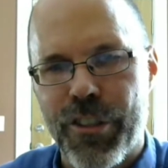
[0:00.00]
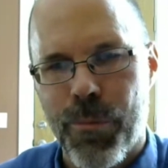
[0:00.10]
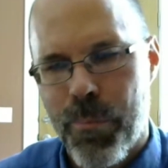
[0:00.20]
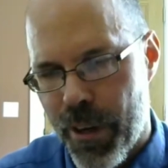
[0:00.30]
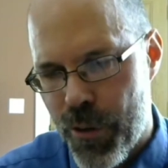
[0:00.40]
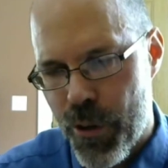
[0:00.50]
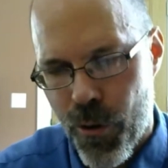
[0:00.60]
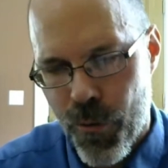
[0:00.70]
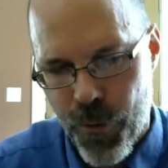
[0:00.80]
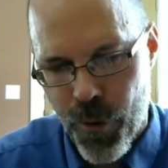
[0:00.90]
but if you
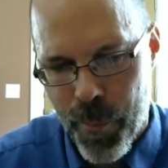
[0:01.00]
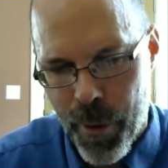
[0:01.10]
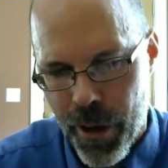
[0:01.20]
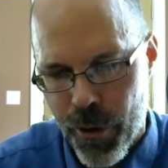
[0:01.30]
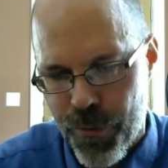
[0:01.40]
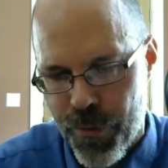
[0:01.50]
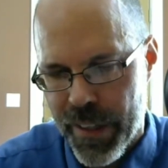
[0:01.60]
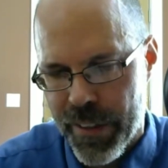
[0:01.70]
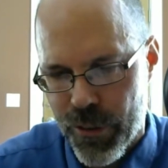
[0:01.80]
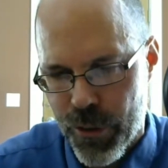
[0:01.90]
go from 100
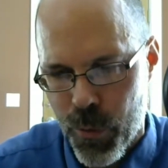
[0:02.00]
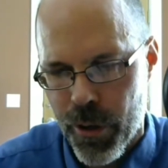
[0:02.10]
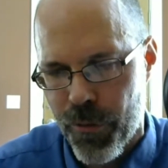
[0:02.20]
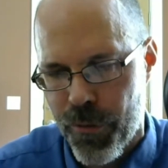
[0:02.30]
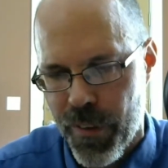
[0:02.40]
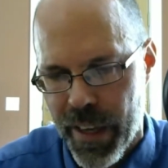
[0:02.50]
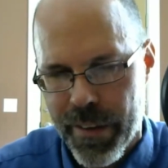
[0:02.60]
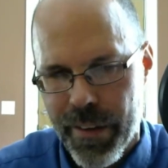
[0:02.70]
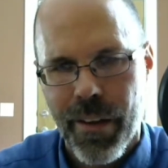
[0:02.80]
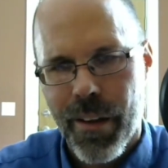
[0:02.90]
feet to 200
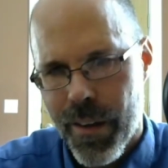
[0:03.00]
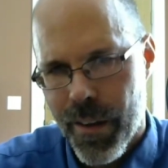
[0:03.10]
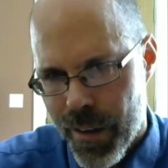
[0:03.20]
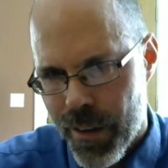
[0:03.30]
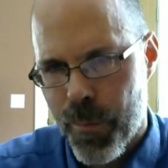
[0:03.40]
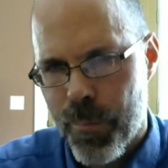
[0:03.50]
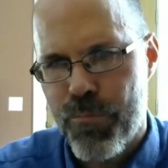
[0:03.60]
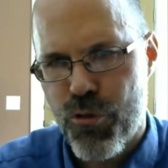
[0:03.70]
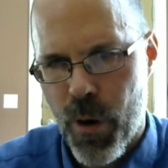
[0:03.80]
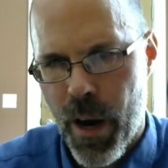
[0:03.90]
feet, you're
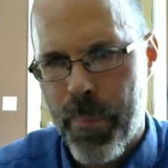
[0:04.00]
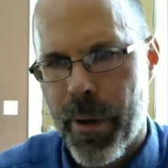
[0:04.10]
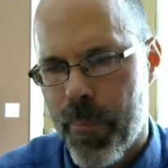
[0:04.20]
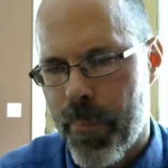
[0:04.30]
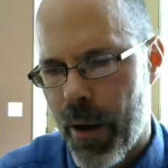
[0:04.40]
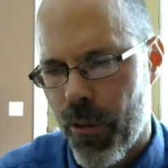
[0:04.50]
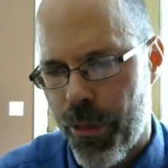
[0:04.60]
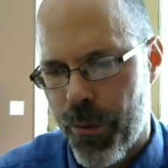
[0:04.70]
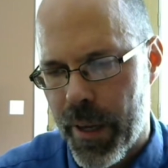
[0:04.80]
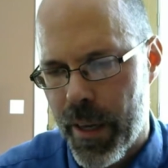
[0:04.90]
dropping
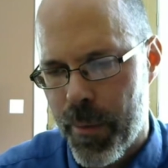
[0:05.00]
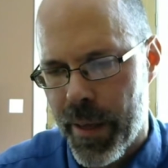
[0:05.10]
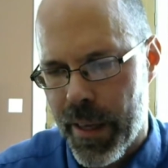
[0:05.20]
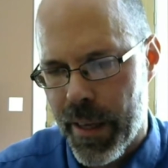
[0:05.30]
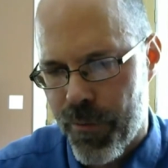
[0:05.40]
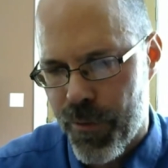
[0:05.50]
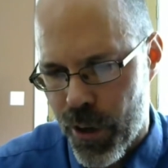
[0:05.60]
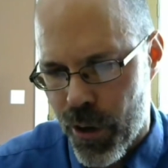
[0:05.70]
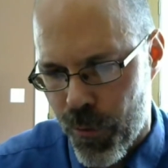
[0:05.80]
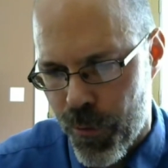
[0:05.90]
about 3 dB. If you
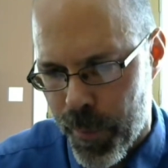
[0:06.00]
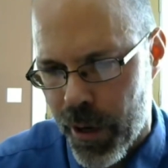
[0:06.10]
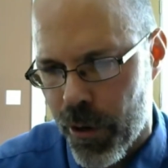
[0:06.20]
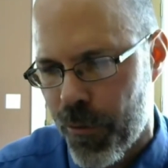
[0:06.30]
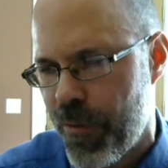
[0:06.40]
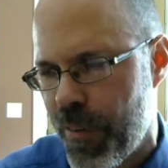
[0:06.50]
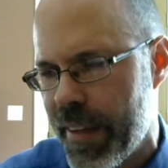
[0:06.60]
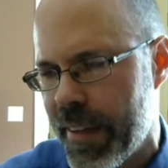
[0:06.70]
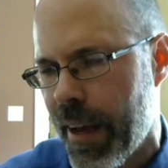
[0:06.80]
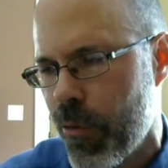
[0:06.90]
go from 100
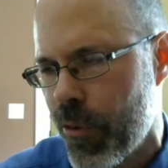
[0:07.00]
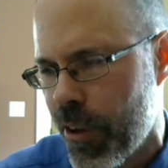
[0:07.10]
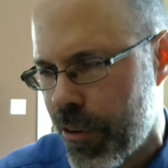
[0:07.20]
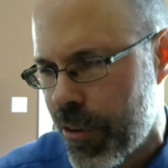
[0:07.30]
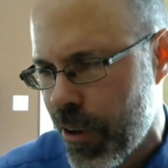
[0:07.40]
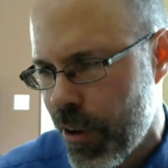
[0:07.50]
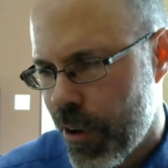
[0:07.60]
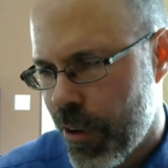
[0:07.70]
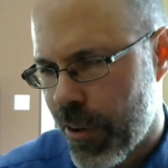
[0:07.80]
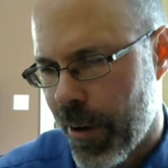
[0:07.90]
feet down to,
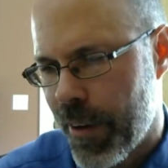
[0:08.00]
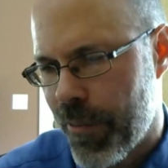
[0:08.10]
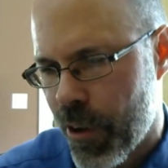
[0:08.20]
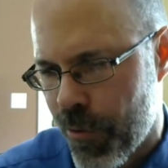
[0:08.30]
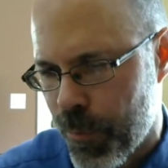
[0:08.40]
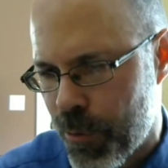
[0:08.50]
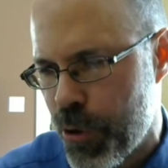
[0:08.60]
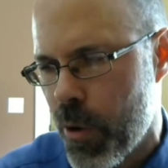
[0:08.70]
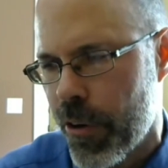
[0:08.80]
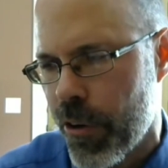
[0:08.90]
if you go from
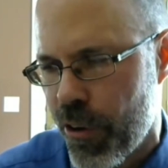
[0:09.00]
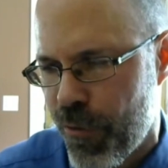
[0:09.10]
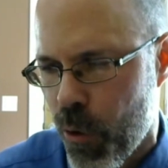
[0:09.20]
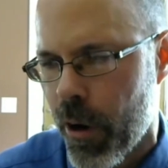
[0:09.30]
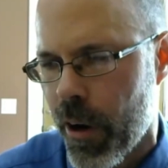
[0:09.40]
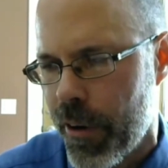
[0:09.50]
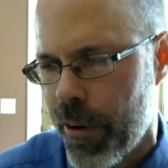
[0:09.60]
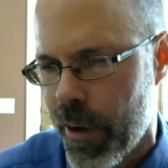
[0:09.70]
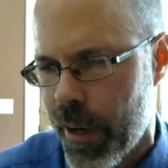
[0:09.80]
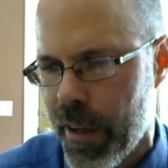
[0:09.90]
200 to
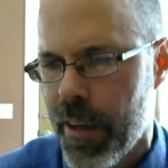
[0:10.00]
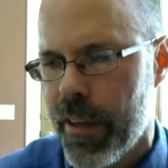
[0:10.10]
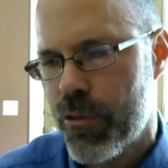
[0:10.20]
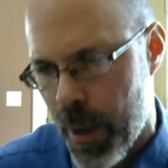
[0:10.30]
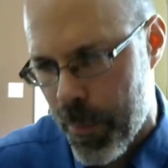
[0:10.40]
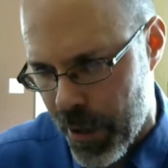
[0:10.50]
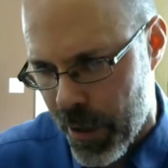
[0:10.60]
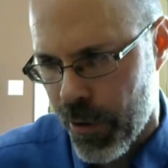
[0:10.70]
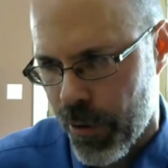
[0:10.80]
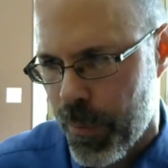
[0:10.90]
400, drop
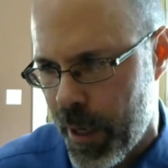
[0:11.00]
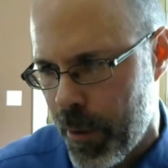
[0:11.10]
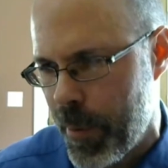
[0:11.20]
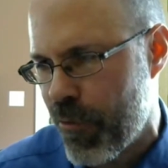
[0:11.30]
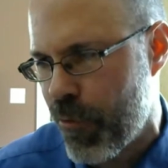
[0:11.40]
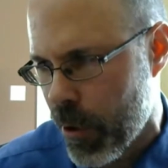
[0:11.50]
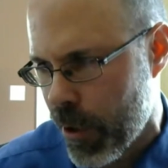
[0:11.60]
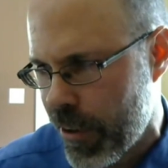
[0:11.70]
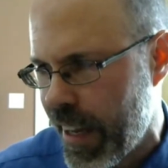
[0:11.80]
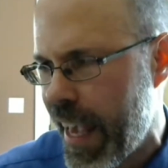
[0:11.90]
another 3 dB.
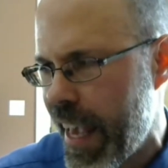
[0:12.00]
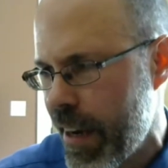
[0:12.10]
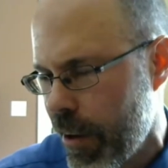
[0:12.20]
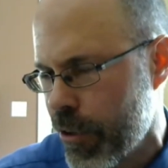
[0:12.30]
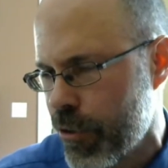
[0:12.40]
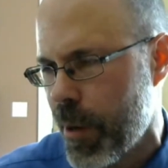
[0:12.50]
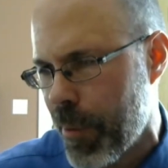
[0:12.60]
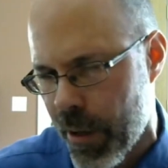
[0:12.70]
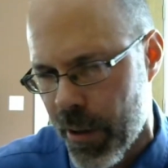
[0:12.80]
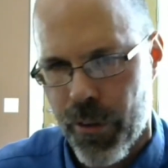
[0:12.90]
400 to 800, drop
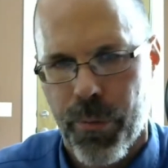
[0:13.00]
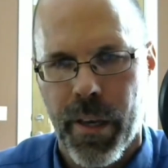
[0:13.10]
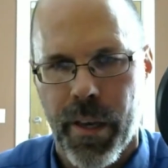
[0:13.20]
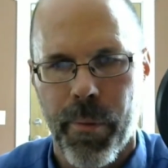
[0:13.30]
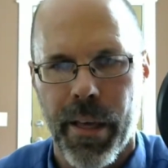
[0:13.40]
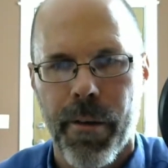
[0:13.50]
another 3 dB.